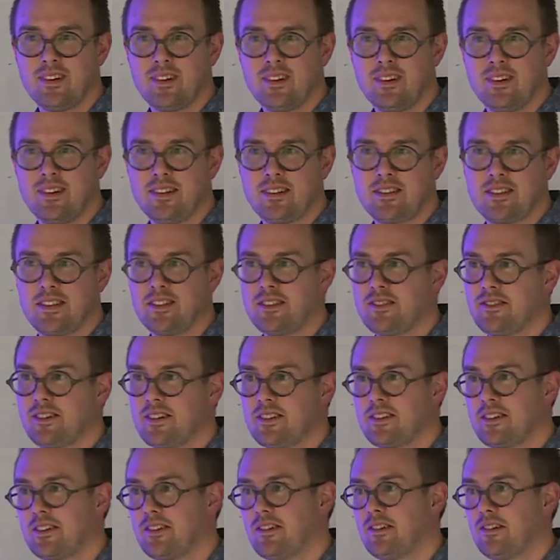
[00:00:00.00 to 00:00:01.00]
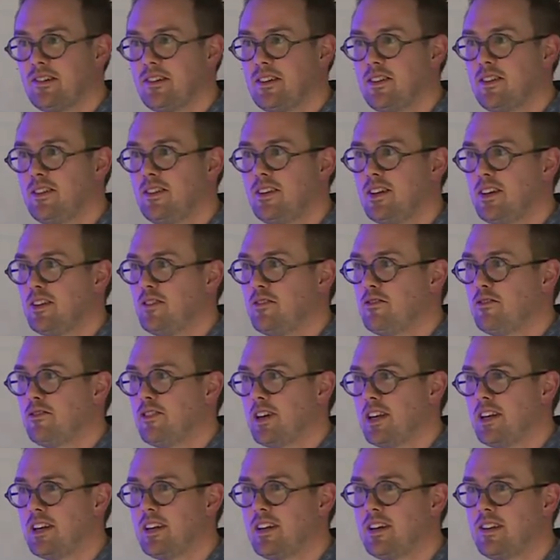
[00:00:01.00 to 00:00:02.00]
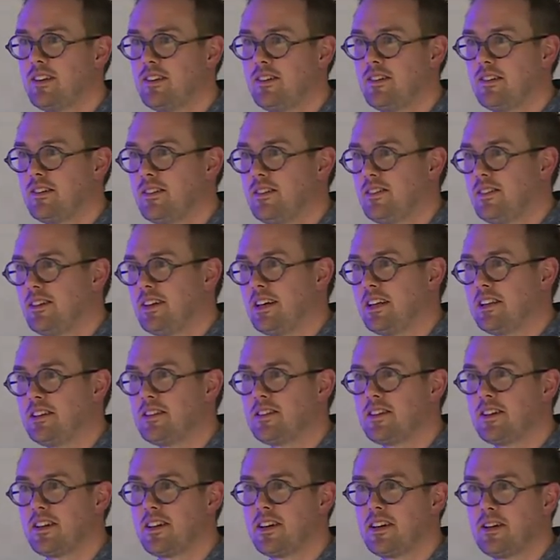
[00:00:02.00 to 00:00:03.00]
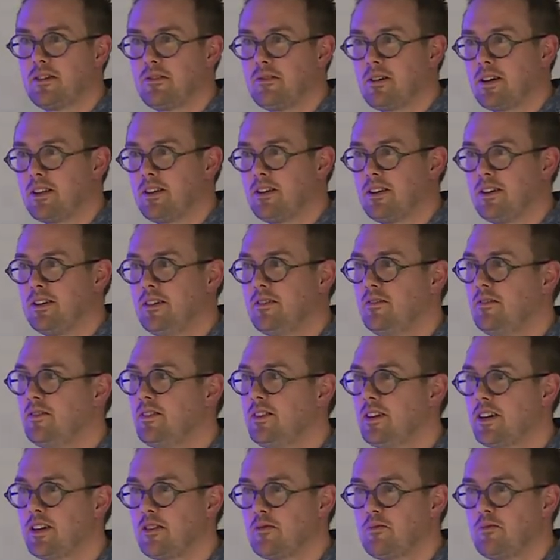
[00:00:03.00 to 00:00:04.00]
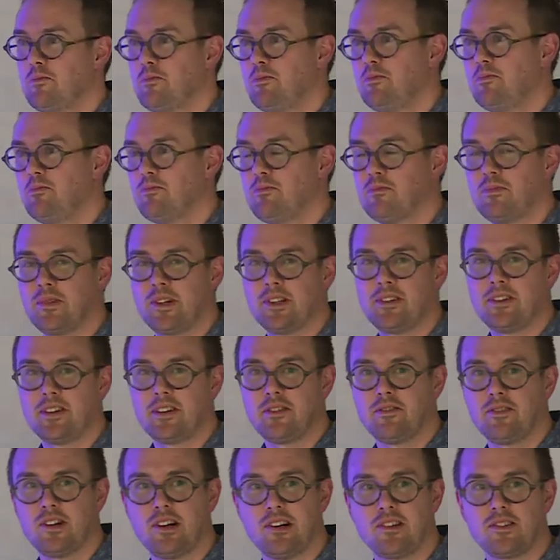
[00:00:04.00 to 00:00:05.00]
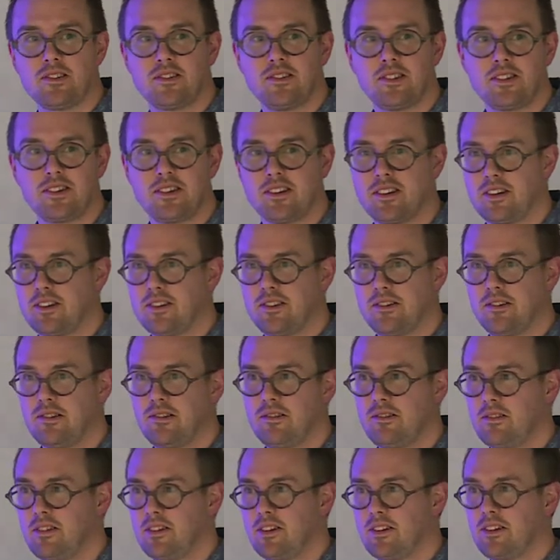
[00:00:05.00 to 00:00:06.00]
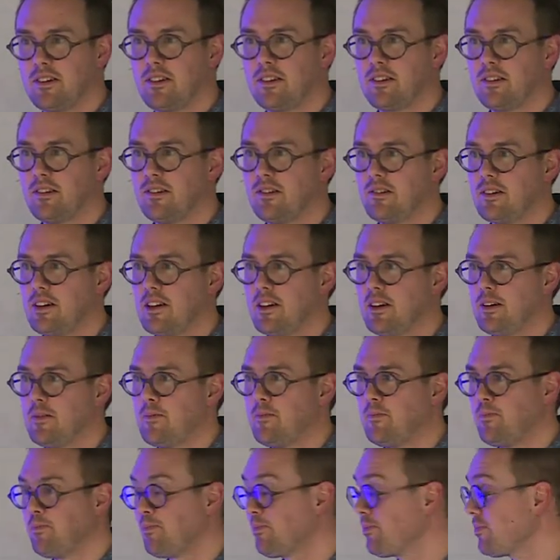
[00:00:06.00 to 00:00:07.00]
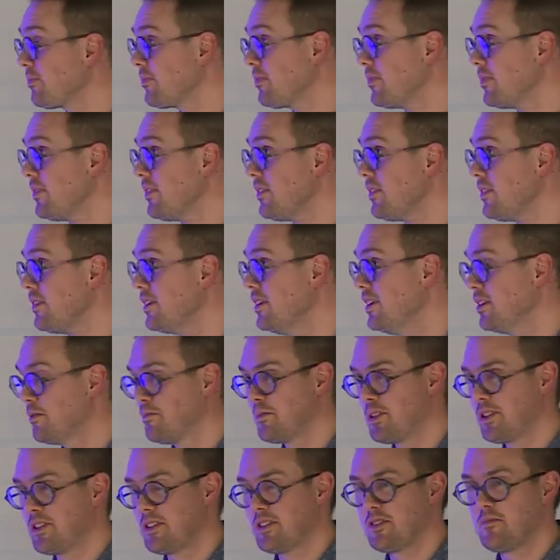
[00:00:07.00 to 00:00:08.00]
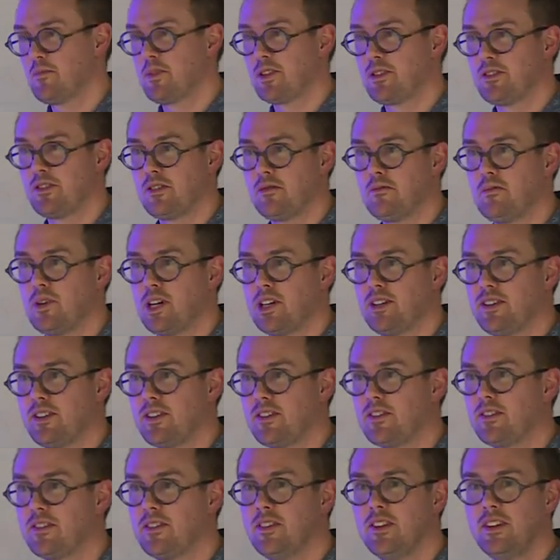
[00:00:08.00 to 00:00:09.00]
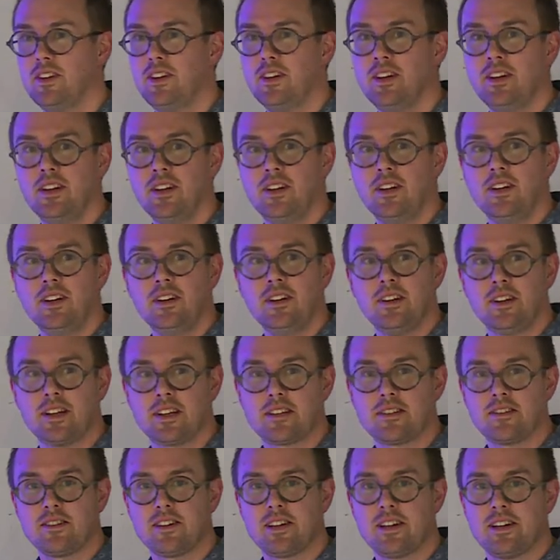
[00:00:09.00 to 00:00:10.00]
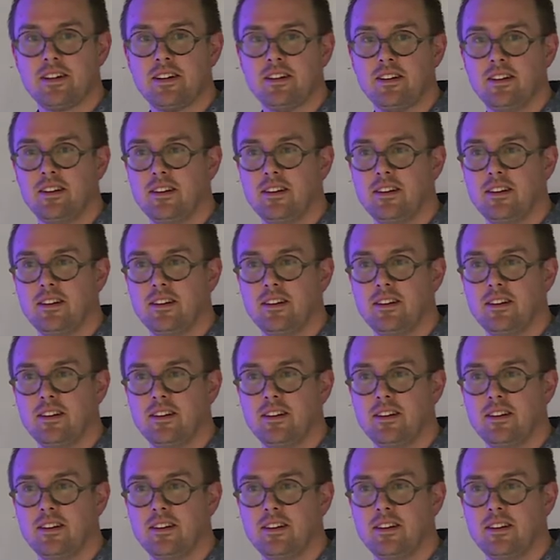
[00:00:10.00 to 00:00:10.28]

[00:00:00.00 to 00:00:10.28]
it's interesting though in, in Finland and Helsinki whether they are pretty advanced and gonna do they're gonna do. Um, a uh, participatory budget next year,